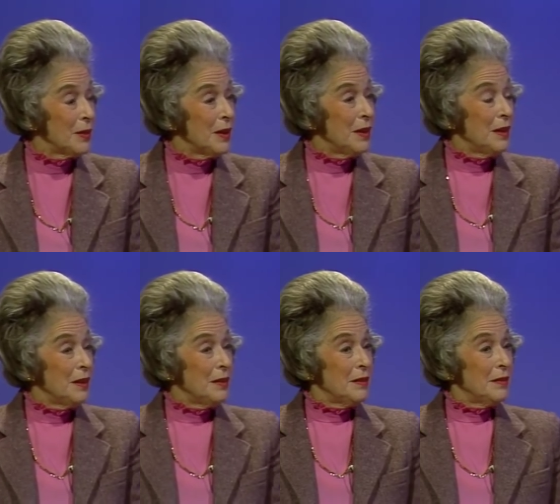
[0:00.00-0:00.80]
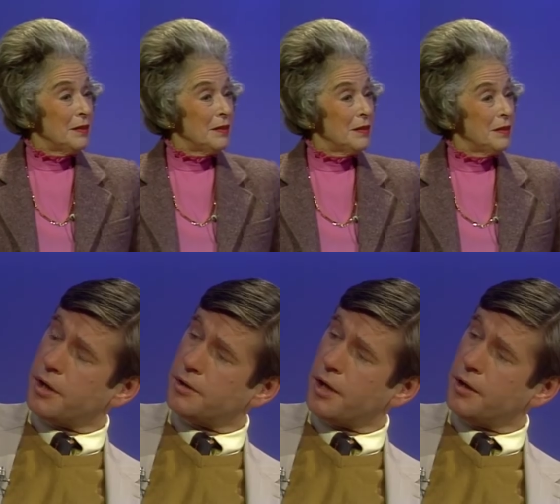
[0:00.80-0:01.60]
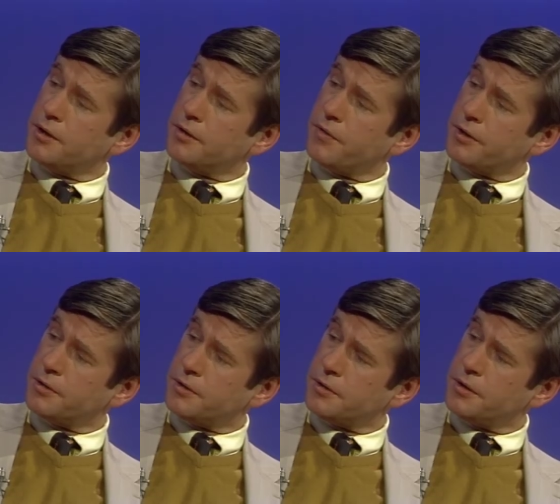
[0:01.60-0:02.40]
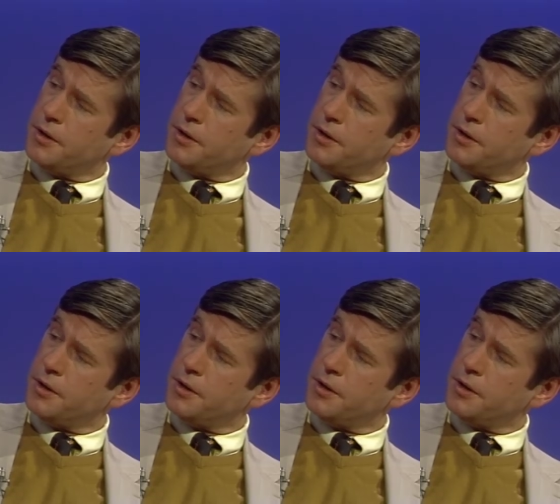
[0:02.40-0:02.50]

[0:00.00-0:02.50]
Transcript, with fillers: And one judge has already set aside the convictions.